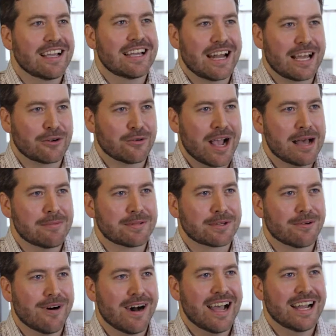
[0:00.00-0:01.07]
and I grabbed the
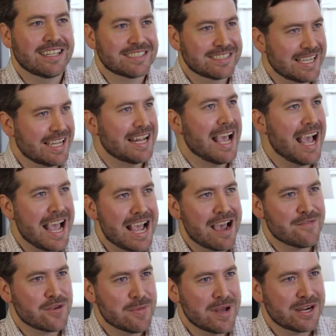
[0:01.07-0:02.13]
client and said, "Hey,
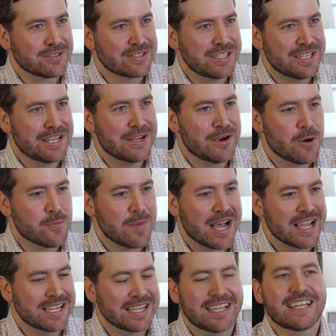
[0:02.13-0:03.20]
have you met our CEO,
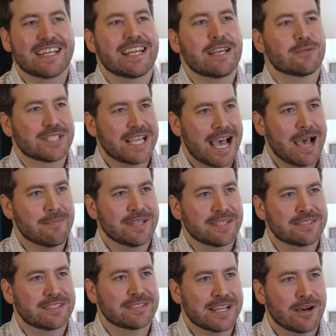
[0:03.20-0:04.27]
Mike?" And he was happy
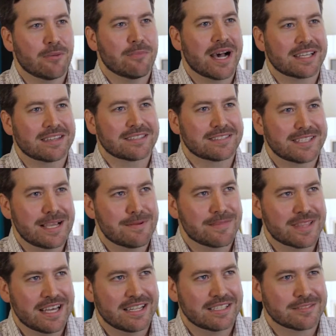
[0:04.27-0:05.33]
to tell Mike the same
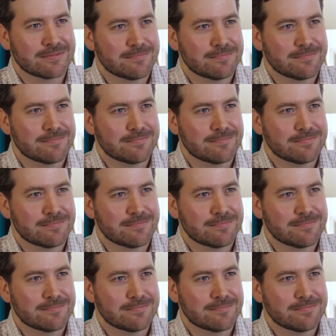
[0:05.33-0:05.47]
thing.